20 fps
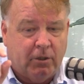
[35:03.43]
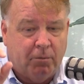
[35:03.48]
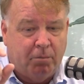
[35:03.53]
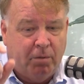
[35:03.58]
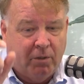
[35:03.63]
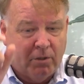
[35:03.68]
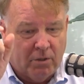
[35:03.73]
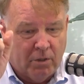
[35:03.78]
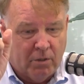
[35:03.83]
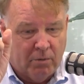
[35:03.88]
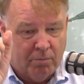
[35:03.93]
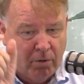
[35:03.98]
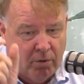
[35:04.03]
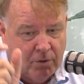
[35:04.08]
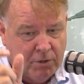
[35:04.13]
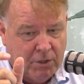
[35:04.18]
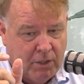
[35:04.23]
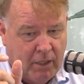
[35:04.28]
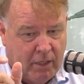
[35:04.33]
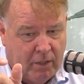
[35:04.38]
It depends on the
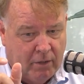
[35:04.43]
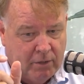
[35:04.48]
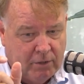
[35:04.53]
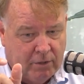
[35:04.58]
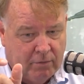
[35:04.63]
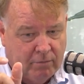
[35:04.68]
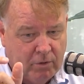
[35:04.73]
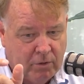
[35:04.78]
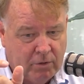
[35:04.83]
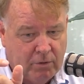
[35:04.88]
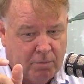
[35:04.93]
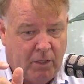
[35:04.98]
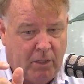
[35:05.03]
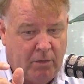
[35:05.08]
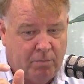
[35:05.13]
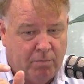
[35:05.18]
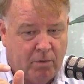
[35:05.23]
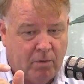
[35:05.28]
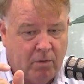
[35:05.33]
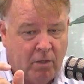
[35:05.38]
personalities of those
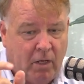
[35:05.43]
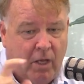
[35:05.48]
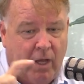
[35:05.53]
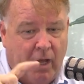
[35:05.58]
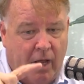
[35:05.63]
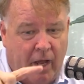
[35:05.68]
people